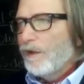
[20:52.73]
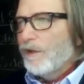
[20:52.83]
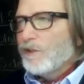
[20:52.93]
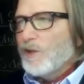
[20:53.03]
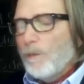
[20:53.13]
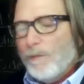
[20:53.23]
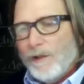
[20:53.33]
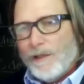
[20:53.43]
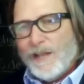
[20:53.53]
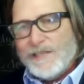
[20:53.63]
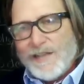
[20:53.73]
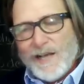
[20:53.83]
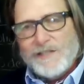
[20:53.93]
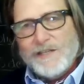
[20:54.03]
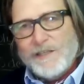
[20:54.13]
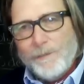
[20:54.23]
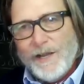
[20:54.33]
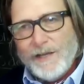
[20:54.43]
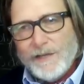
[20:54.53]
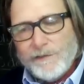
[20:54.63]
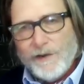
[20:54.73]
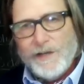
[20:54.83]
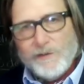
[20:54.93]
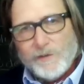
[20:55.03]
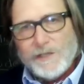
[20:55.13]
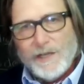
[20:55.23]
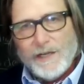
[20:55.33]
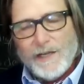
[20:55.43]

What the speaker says: So Las Casas debate is very interesting,